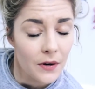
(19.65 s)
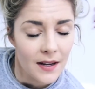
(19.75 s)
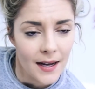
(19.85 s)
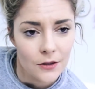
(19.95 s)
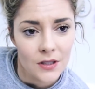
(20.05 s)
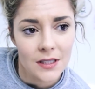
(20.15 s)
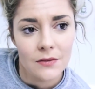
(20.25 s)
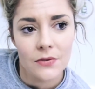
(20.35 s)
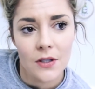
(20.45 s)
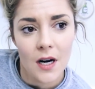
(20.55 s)
Supporting
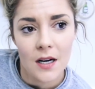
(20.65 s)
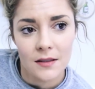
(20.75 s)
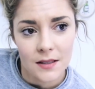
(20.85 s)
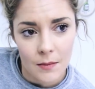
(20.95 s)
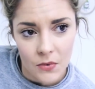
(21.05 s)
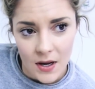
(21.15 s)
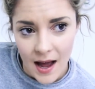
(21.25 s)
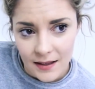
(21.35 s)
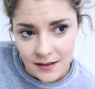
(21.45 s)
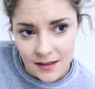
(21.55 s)
Actress for an ensemble
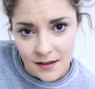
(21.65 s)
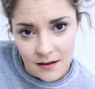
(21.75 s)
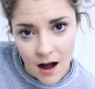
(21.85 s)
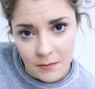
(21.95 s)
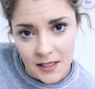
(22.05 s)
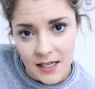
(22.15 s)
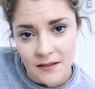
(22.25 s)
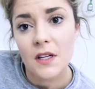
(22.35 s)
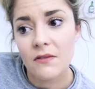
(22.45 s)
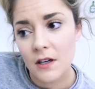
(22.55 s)
cast in a comedy.
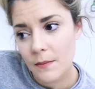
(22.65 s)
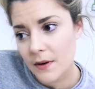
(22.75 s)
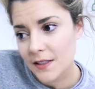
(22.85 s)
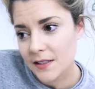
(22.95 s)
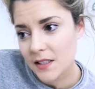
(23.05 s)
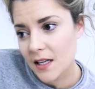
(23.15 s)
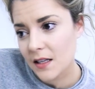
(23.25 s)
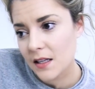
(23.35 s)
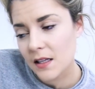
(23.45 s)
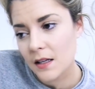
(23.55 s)
The funny part is that
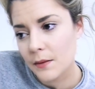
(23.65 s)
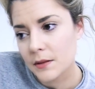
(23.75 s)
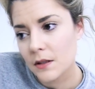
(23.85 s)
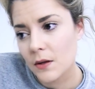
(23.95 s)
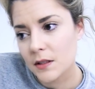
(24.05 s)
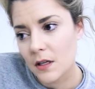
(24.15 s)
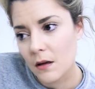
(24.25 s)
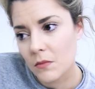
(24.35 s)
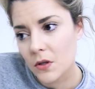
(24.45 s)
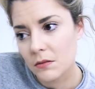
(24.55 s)
there was no
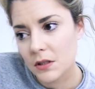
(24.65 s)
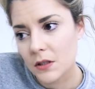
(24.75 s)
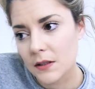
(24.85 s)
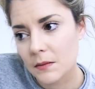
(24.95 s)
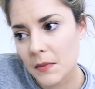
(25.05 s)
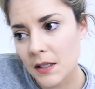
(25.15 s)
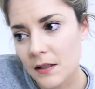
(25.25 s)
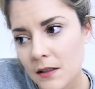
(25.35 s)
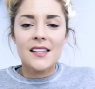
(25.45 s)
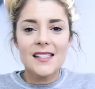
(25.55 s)
ensemble, it was just me.
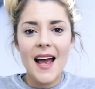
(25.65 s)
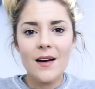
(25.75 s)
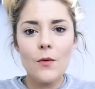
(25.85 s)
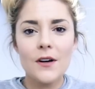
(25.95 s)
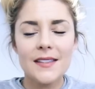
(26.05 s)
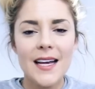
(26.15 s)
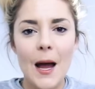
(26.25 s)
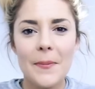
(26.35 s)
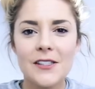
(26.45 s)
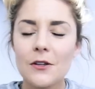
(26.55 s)
The SAG Awards
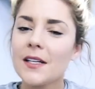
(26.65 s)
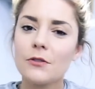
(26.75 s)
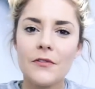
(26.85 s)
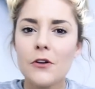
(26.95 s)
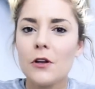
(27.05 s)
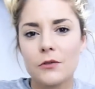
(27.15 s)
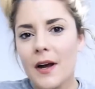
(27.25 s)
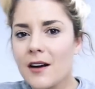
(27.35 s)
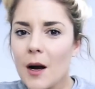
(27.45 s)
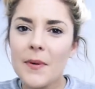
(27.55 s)
happened, so let's review those
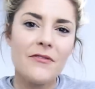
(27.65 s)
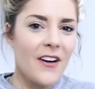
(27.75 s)
red carpet